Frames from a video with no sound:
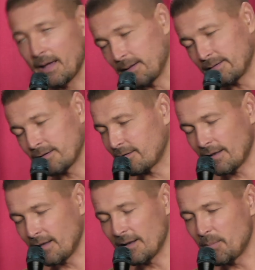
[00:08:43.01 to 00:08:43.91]
just
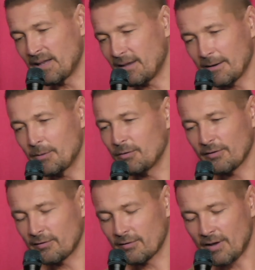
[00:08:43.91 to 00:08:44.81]
a little bit, you know,
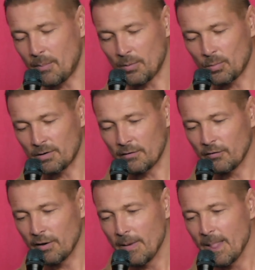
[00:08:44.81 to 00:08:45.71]
just a couple
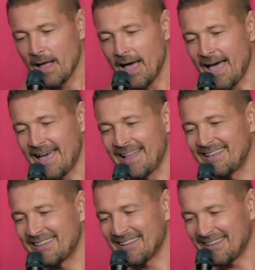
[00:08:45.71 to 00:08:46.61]
words.
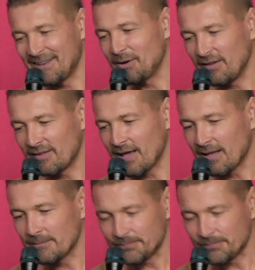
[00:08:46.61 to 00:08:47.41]
And, you know, he said,